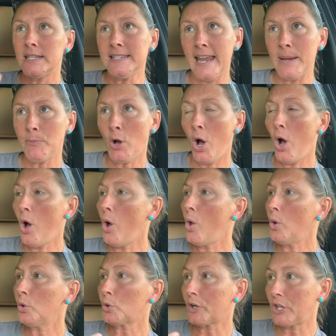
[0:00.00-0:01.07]
name
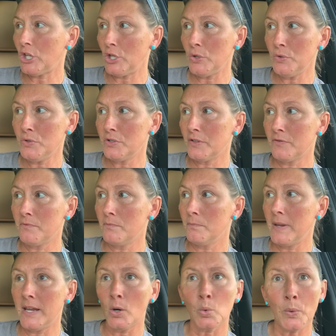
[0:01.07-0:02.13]
called or accused of
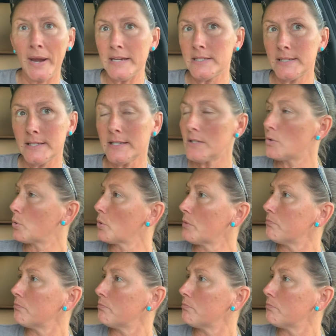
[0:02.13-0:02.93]
being a racist or